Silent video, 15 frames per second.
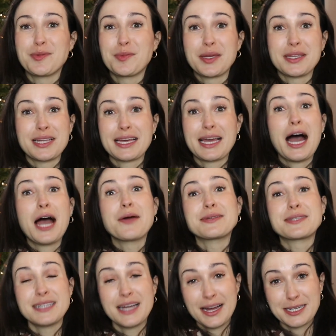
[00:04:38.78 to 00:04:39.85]
being like, I
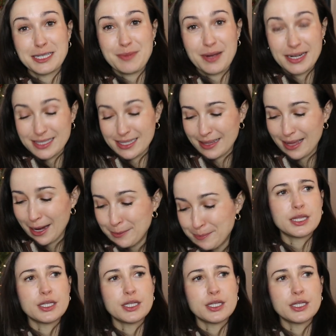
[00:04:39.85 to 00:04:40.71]
was not expecting that.